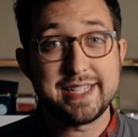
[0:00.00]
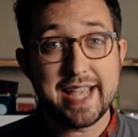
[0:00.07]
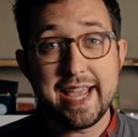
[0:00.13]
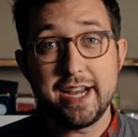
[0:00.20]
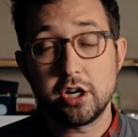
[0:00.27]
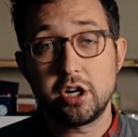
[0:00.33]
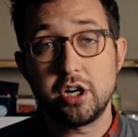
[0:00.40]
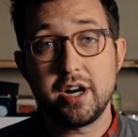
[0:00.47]

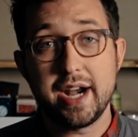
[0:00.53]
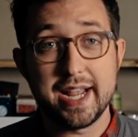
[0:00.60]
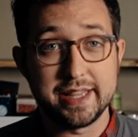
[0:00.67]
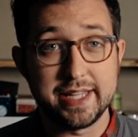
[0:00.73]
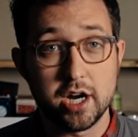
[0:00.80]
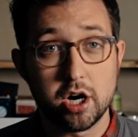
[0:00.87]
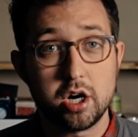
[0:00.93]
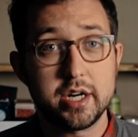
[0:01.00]
take her and
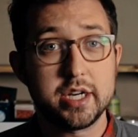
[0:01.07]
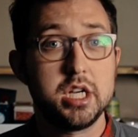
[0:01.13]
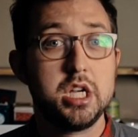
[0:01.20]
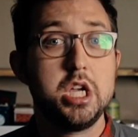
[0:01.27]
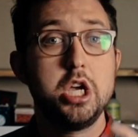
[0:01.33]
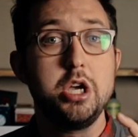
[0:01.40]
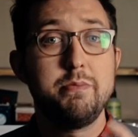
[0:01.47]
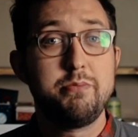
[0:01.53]
the Ark,
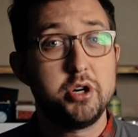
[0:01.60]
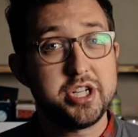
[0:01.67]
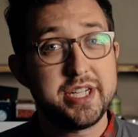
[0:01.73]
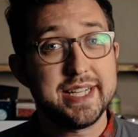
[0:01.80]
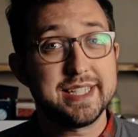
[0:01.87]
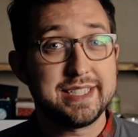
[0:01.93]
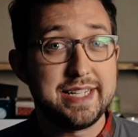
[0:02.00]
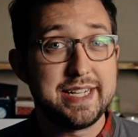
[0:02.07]

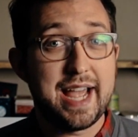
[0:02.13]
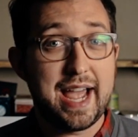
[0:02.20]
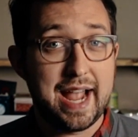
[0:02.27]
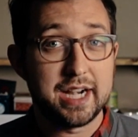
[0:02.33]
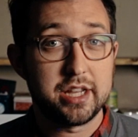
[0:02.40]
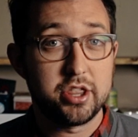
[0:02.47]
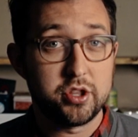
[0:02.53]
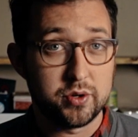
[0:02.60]
pushing us into
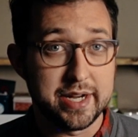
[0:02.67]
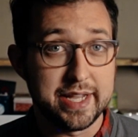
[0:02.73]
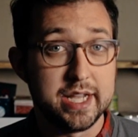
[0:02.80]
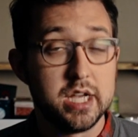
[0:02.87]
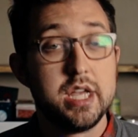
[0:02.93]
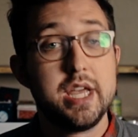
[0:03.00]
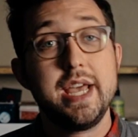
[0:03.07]
Act 3.